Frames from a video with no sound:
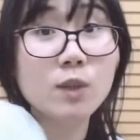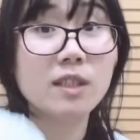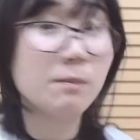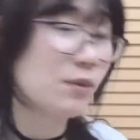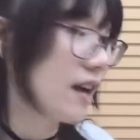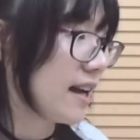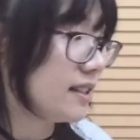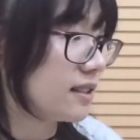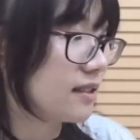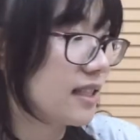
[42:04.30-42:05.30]
worth the
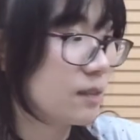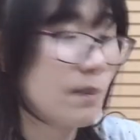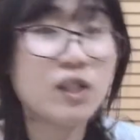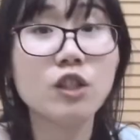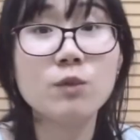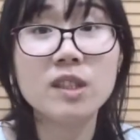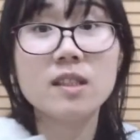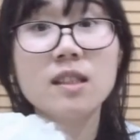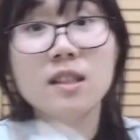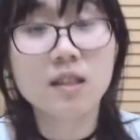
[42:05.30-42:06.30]
price, especially with
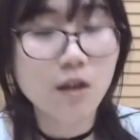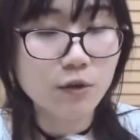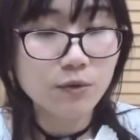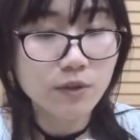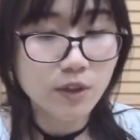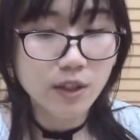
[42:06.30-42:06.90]
the discount.